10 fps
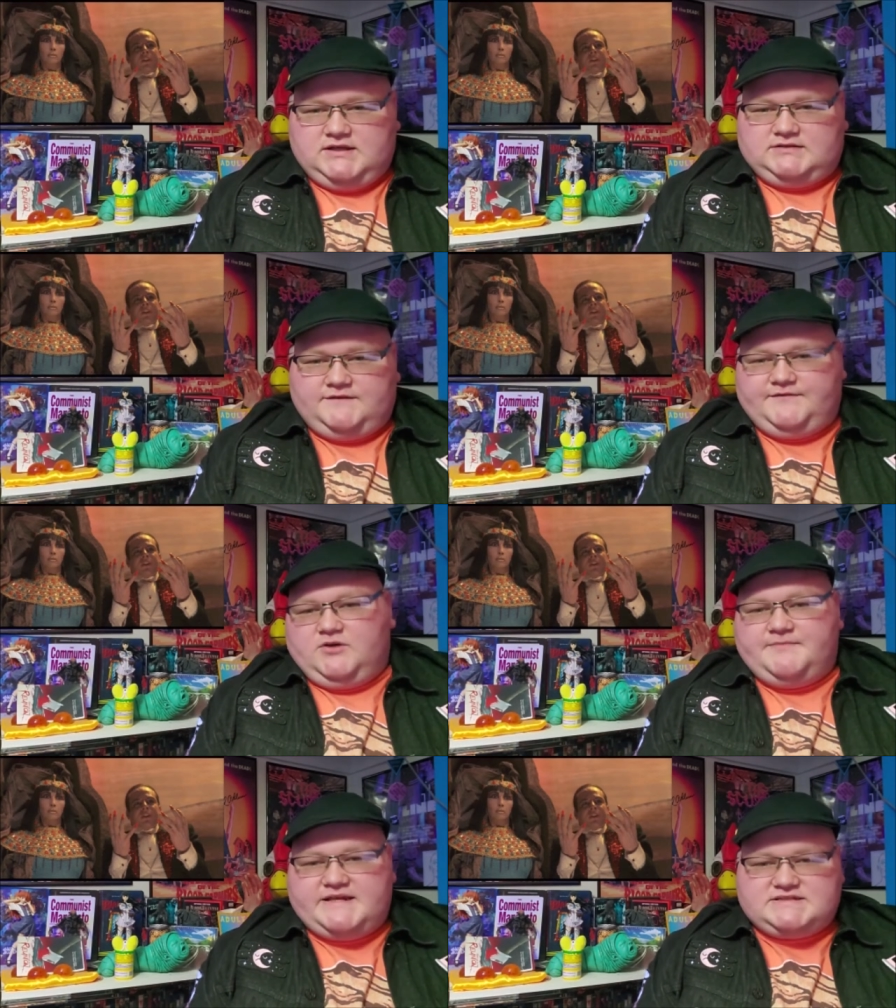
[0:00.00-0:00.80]
The
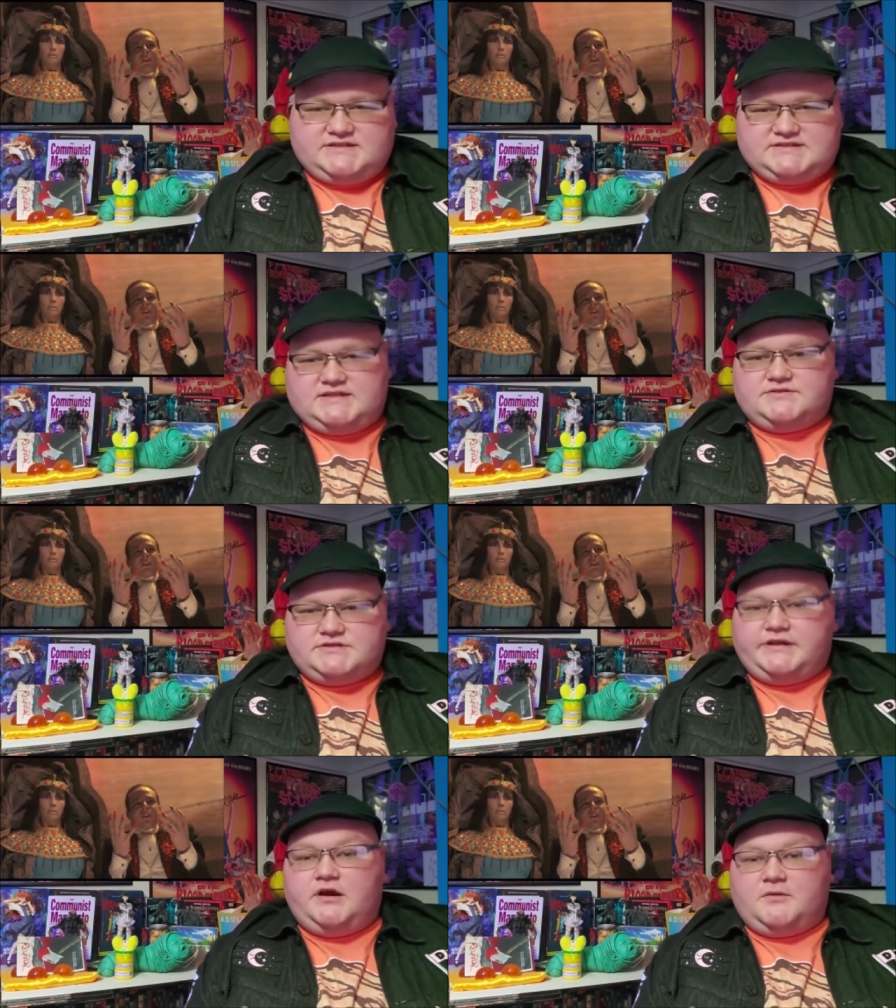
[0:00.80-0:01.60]
film basically centers
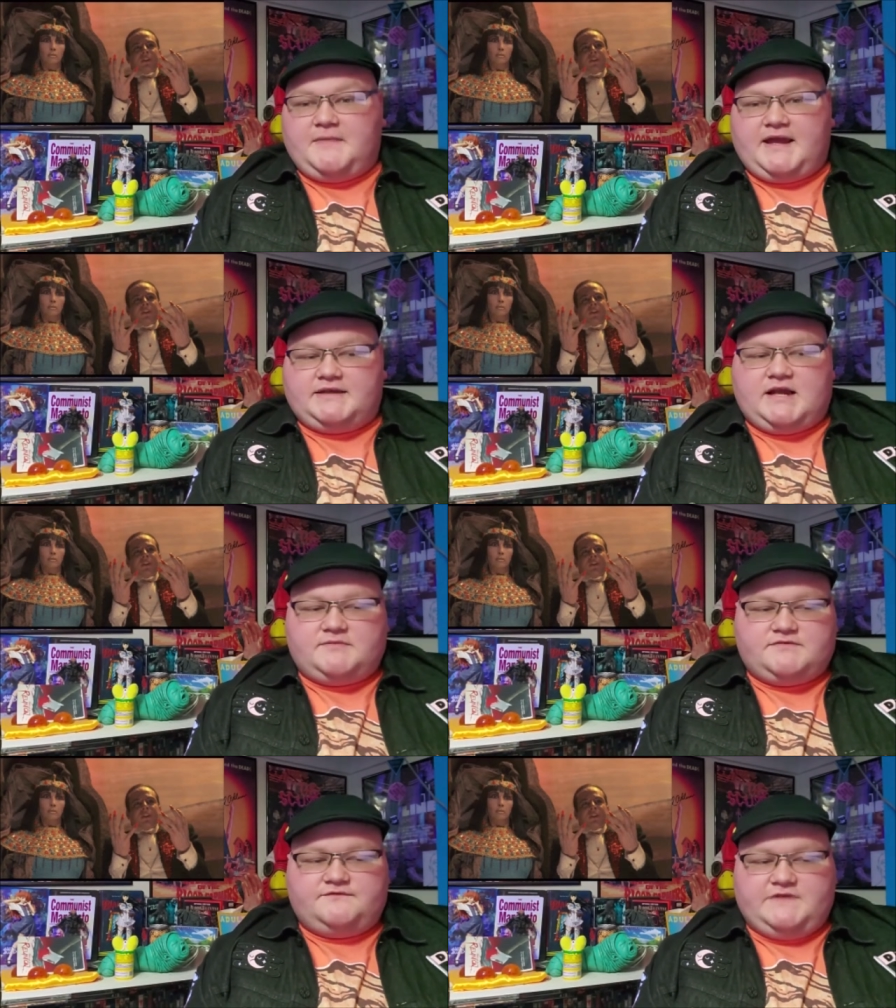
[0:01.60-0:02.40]
a young man
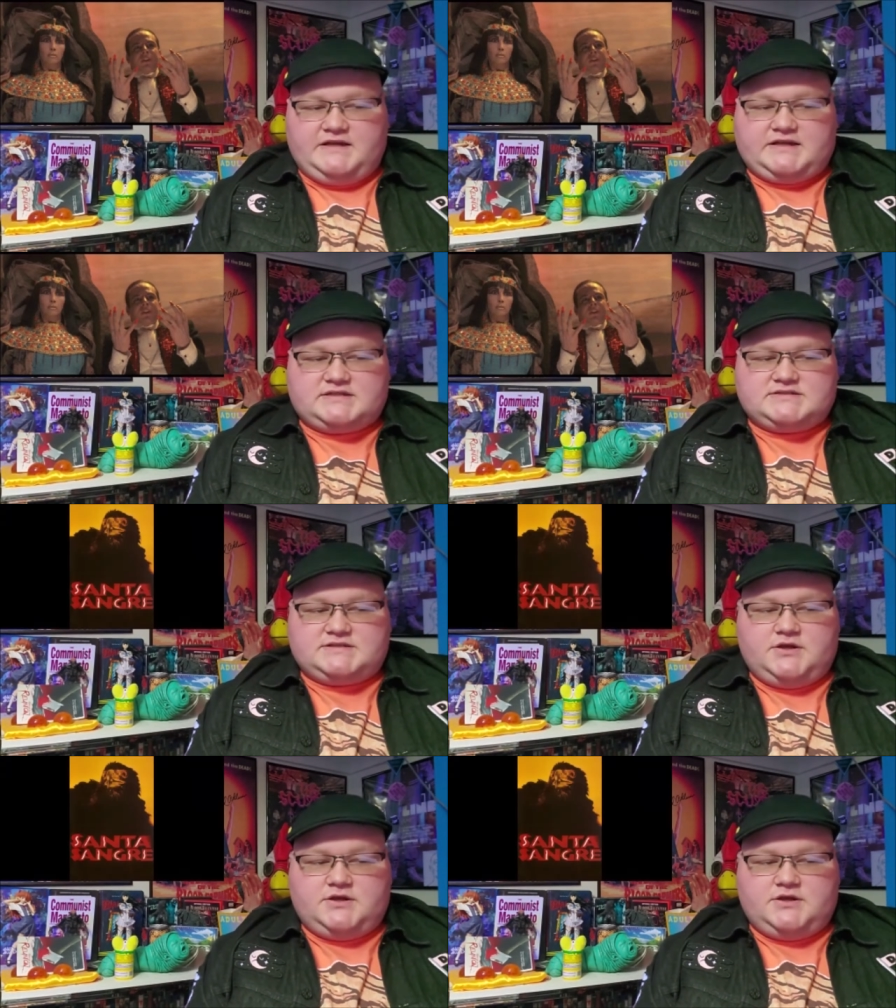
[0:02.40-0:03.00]
named Phoenix